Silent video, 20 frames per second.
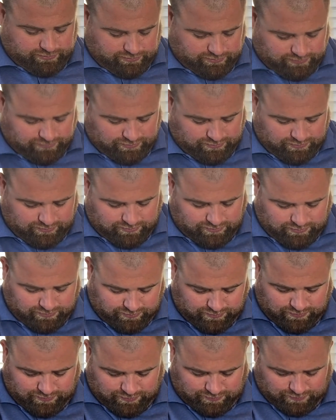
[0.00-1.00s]

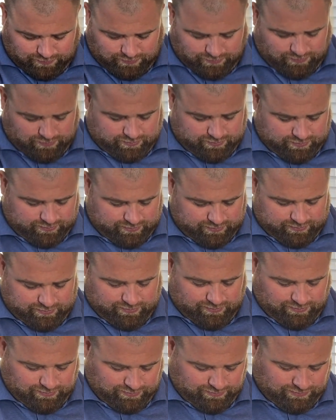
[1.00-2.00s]

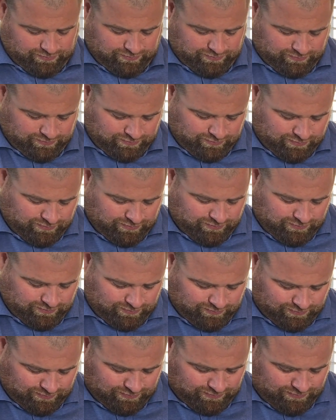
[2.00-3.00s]

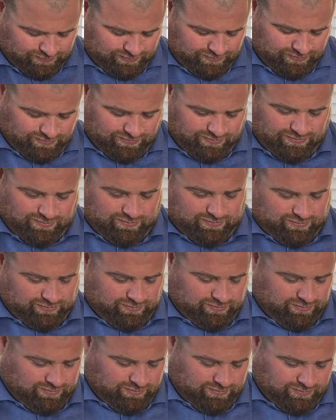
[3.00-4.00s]

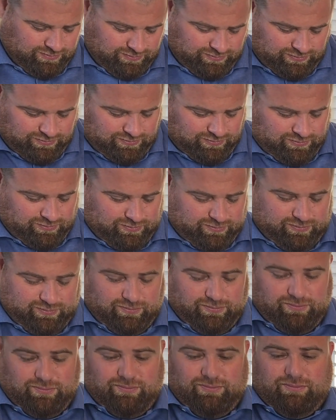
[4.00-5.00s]

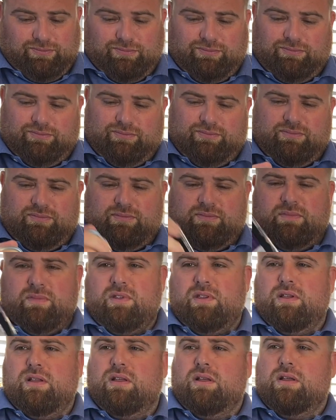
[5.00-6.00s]

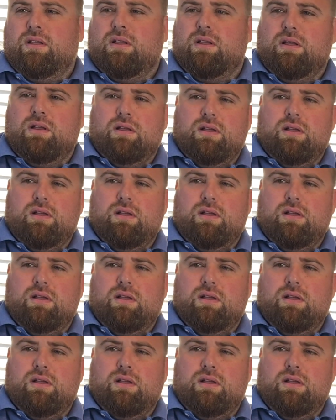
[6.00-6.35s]
No one is speaking in this clip.